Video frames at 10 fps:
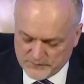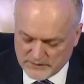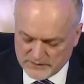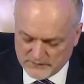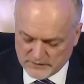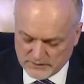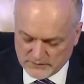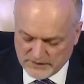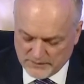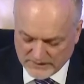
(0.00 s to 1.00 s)
And of course,
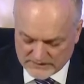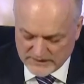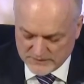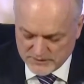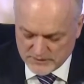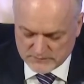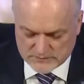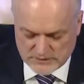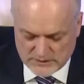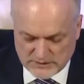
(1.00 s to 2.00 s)
the overall
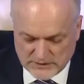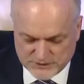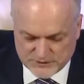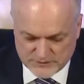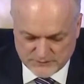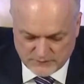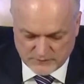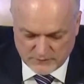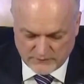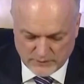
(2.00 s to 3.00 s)
international trade